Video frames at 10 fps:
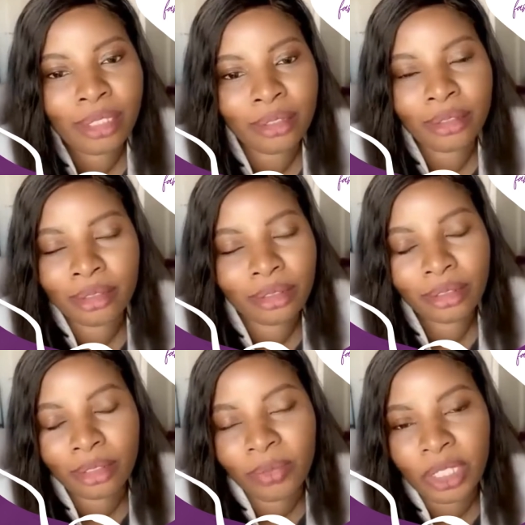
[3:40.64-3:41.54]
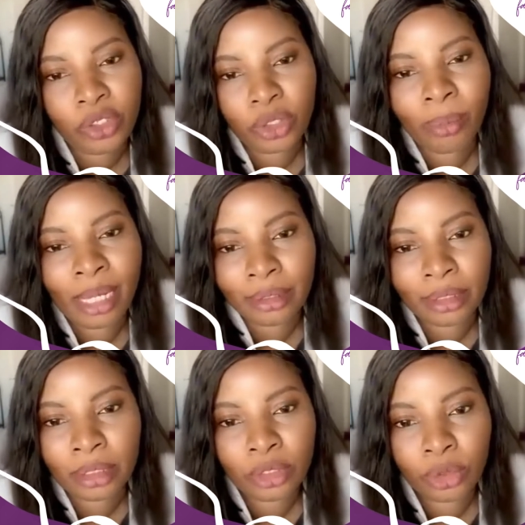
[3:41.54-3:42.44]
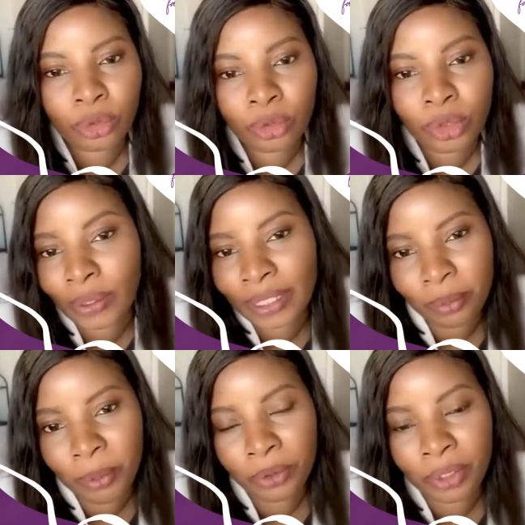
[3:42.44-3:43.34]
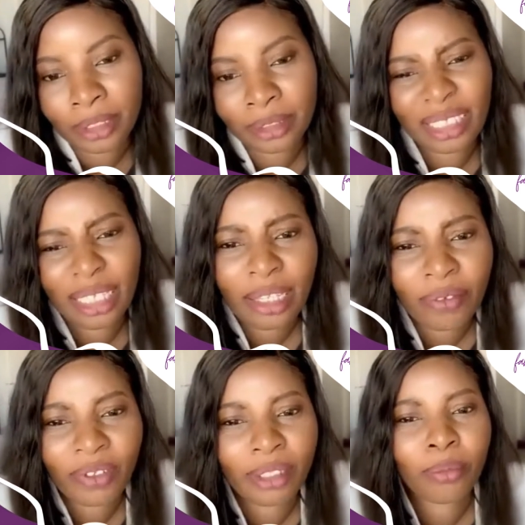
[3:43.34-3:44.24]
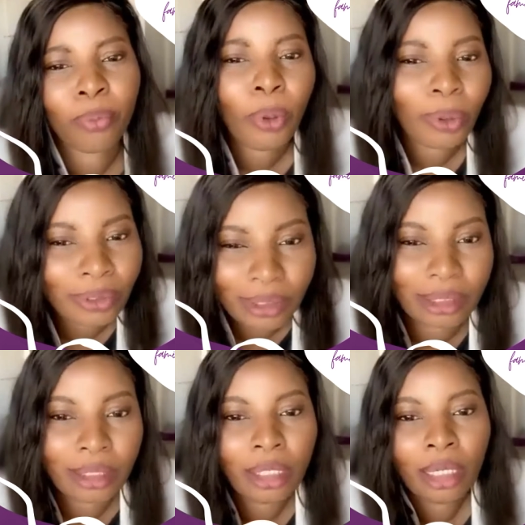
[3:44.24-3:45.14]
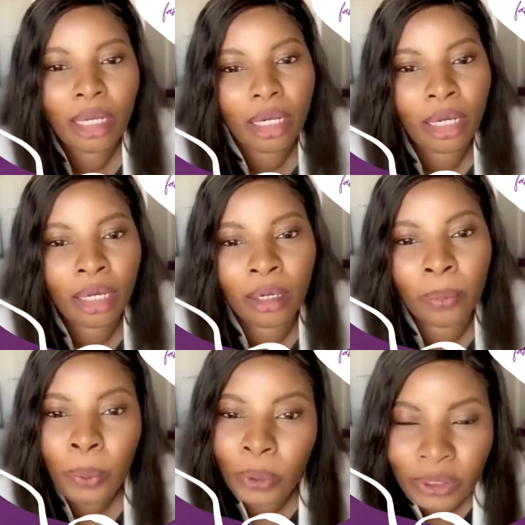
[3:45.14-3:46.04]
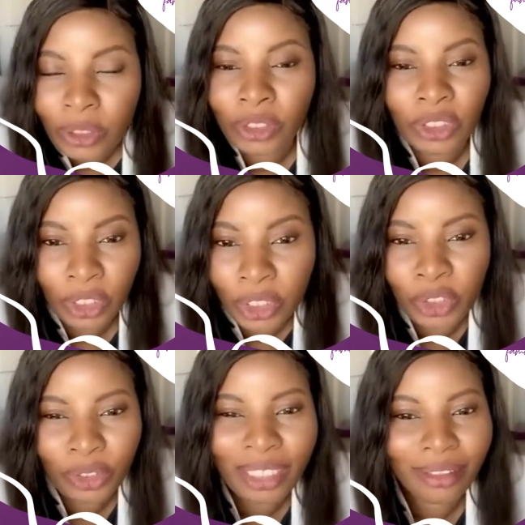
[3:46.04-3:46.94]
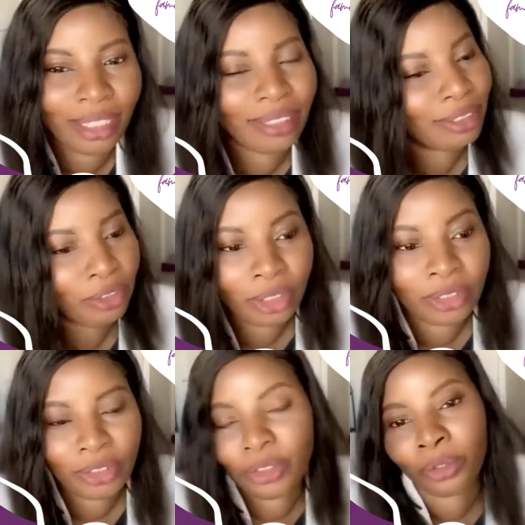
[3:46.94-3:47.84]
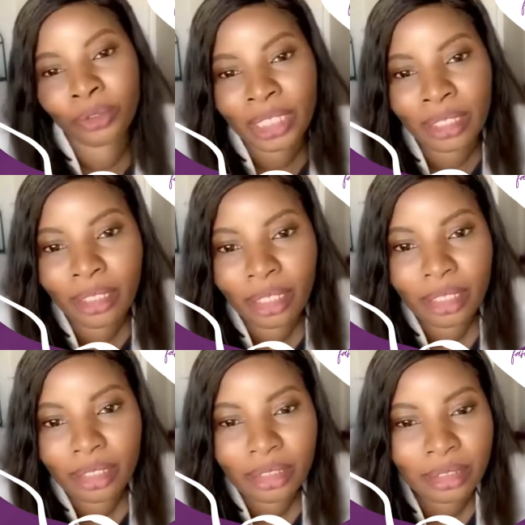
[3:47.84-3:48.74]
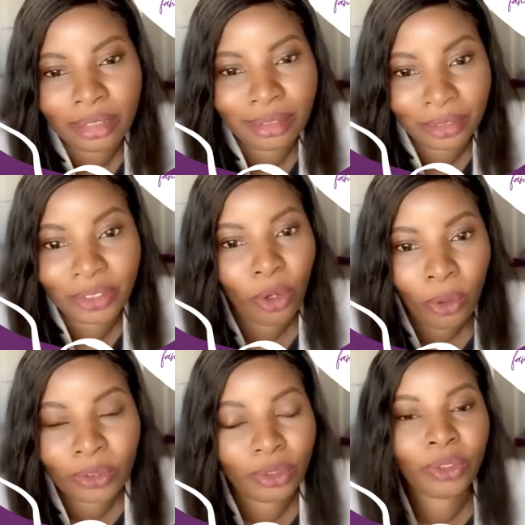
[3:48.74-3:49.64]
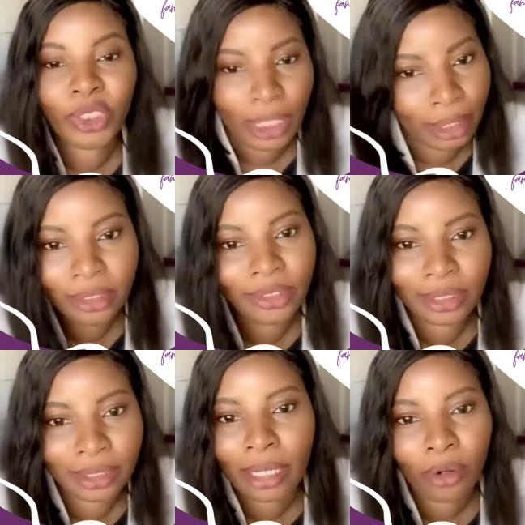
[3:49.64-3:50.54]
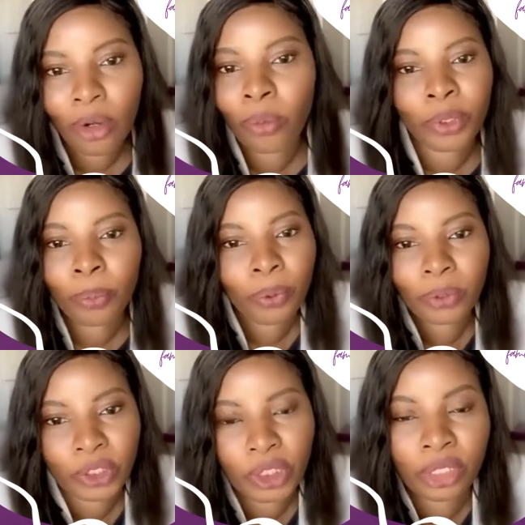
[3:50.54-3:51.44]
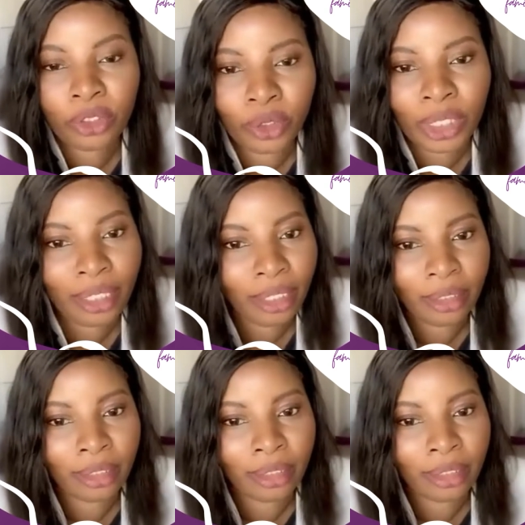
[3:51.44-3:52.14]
something traumatic to experience. Even post the surgery, that's another story. There's also challenges that come with post surgery, and